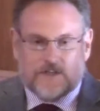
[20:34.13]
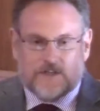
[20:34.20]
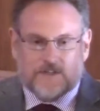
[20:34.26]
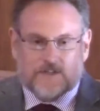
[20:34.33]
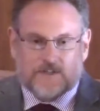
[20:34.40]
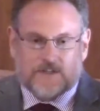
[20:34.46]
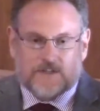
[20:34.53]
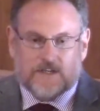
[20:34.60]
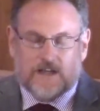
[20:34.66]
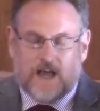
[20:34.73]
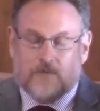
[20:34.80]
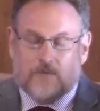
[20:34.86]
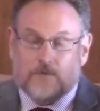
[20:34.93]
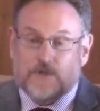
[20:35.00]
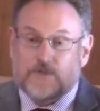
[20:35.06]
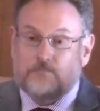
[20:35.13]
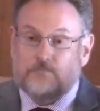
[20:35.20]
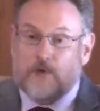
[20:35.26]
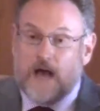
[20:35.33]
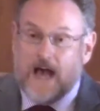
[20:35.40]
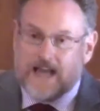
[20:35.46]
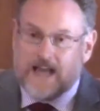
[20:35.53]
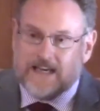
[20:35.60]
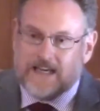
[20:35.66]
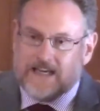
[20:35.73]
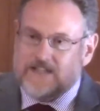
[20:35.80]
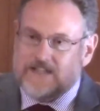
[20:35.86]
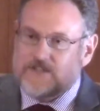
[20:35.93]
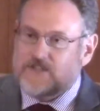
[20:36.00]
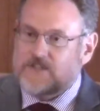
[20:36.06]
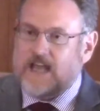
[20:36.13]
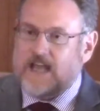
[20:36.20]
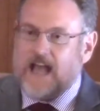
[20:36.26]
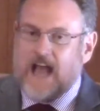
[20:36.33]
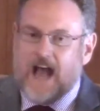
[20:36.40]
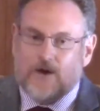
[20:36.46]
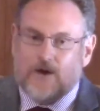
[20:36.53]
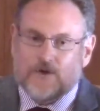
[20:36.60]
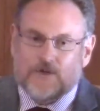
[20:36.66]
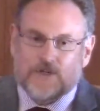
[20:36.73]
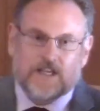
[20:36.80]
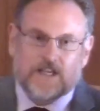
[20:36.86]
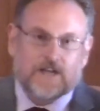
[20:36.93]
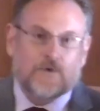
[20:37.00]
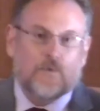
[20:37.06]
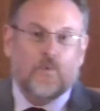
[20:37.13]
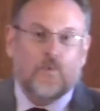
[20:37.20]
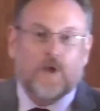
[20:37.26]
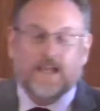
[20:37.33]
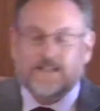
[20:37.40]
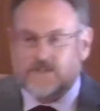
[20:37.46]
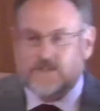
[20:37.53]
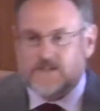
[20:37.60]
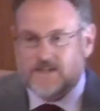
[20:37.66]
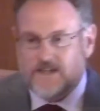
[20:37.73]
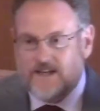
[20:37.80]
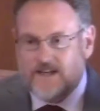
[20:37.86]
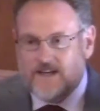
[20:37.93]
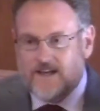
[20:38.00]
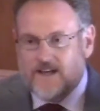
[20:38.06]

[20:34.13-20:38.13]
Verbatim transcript: Jesus did not respond. He didn't say, ouch. He didn't wince.